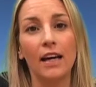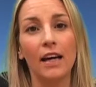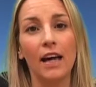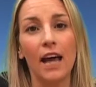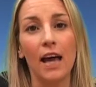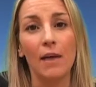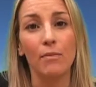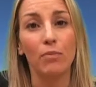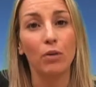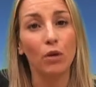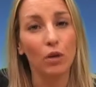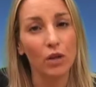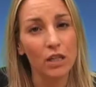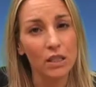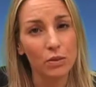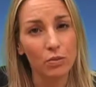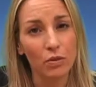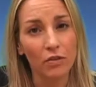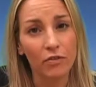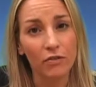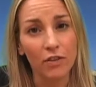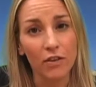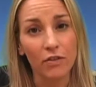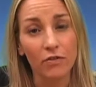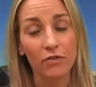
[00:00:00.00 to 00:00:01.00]
Employers
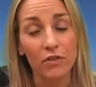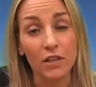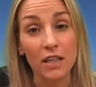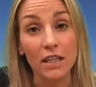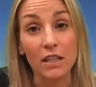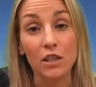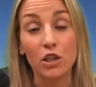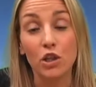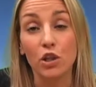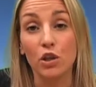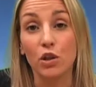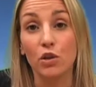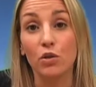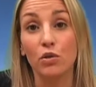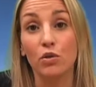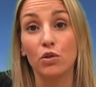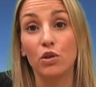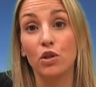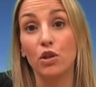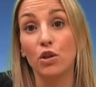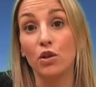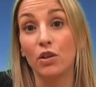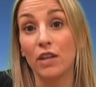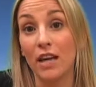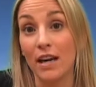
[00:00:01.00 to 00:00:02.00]
with 50 to
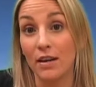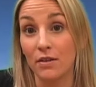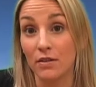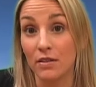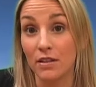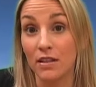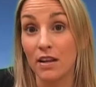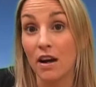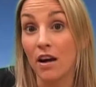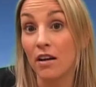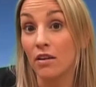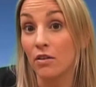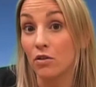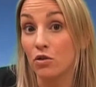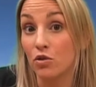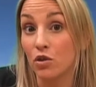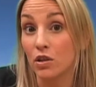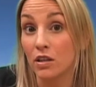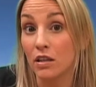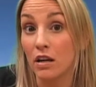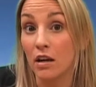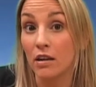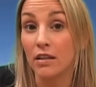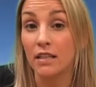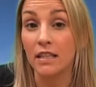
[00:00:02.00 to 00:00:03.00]

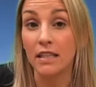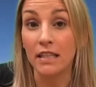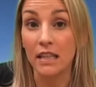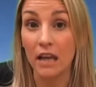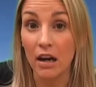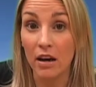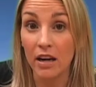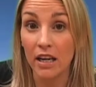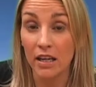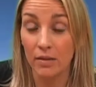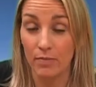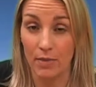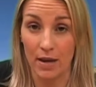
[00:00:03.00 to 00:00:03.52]
2,999